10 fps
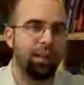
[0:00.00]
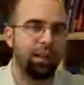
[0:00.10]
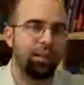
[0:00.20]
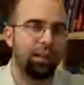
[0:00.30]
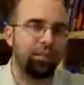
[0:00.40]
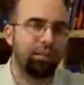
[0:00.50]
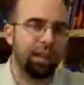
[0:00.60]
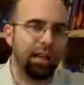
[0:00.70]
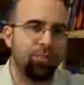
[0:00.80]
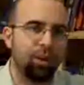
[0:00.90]
Now the
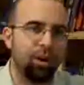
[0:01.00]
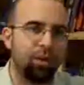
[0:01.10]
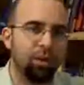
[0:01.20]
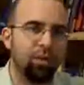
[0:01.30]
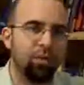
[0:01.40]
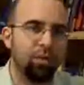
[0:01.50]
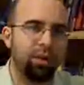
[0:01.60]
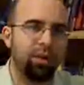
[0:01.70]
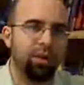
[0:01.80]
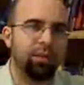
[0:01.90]
second part that goes
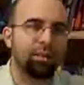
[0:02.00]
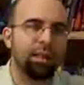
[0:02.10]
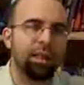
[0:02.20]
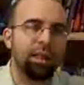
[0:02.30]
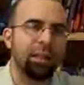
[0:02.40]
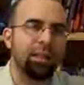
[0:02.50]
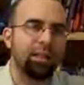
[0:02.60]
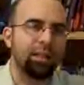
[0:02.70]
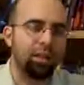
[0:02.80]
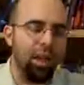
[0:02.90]
with this is
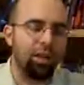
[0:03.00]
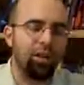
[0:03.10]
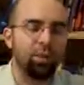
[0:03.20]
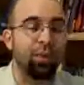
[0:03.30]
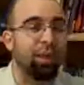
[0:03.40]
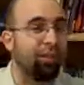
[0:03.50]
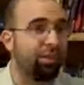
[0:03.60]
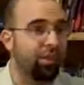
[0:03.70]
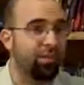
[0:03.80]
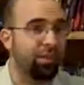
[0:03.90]
that not only were they the
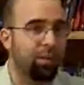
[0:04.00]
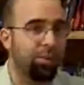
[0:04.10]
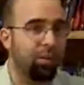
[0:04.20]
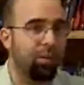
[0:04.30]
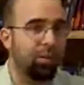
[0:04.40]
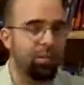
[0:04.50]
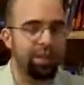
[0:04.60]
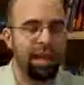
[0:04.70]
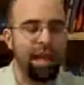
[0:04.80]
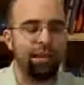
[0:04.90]
first people, but
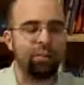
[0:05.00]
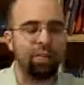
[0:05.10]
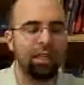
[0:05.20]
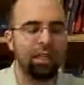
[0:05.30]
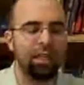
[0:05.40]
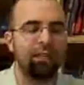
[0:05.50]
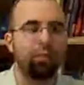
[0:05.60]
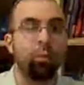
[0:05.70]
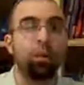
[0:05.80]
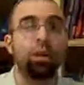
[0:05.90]
Adam and Eve
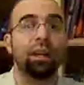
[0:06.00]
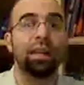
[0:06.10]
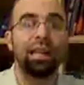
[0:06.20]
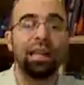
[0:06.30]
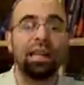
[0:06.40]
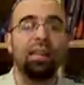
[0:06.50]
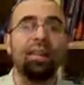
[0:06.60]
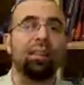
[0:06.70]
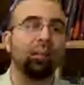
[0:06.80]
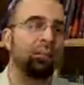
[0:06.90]
were in
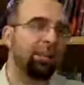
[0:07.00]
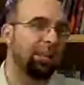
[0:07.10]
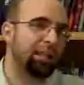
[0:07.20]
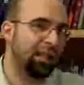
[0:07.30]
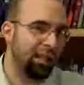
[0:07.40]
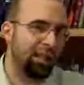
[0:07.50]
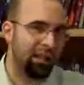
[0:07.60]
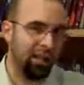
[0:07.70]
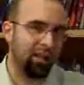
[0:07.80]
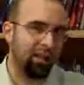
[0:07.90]
the
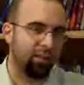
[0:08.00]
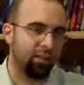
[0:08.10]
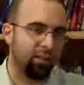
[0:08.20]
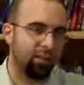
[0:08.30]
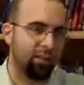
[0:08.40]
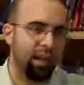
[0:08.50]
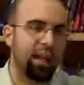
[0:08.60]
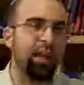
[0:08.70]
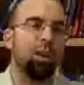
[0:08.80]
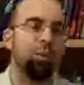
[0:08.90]
beginning,
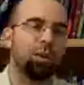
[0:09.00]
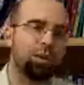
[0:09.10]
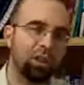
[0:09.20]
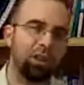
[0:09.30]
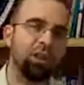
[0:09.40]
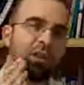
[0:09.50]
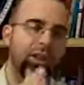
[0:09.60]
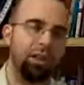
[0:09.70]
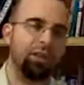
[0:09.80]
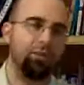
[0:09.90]
okay, which
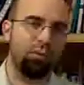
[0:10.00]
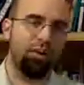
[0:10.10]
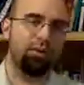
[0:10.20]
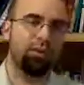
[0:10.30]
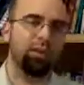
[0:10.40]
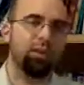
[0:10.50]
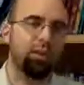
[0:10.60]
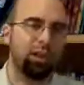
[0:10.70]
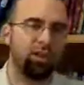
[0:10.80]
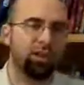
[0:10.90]
clearly is a reference to
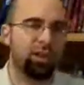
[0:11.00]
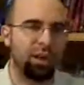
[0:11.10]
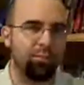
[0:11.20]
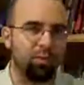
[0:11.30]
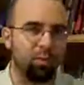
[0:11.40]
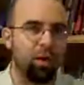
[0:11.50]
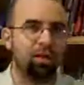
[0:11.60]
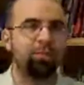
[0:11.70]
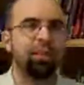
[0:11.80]
Genesis chapter 1.